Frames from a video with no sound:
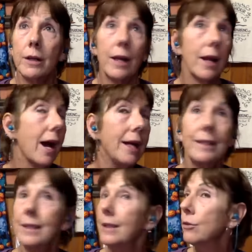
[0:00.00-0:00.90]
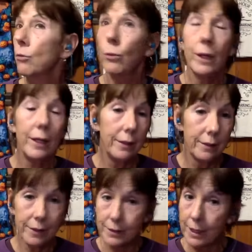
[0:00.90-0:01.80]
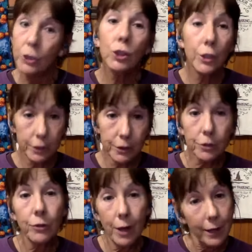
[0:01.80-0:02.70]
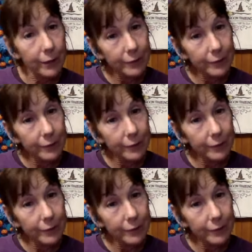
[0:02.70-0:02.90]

that I didn't read because I shouldn't, right?